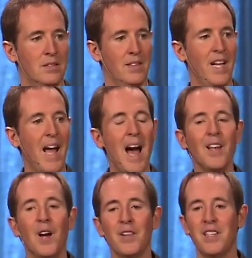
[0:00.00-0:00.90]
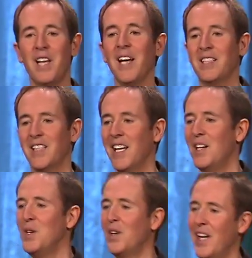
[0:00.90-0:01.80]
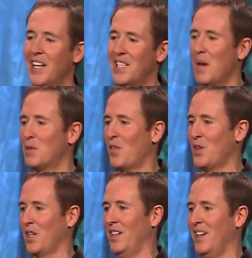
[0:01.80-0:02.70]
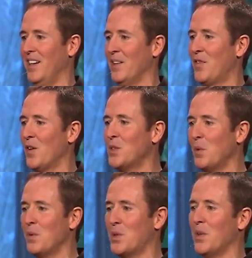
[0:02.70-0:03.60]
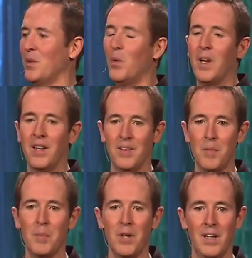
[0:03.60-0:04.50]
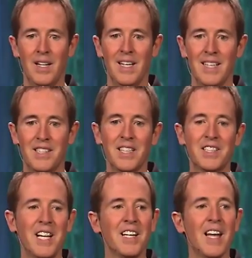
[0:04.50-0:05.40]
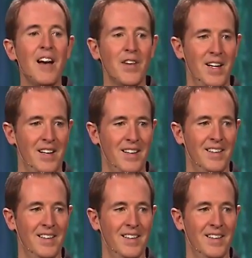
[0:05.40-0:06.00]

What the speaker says: and how long did it take us to get a New King James Version? The first one was written when? Remember? 1611.